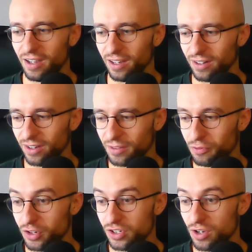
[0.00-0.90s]
and like
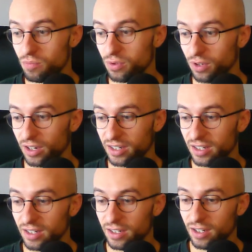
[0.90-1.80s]
for example like
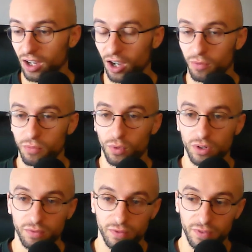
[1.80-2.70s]
I,
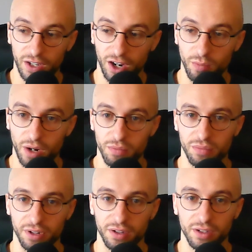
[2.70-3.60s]
one thing i
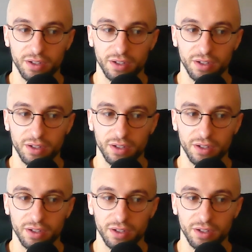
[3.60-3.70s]
remember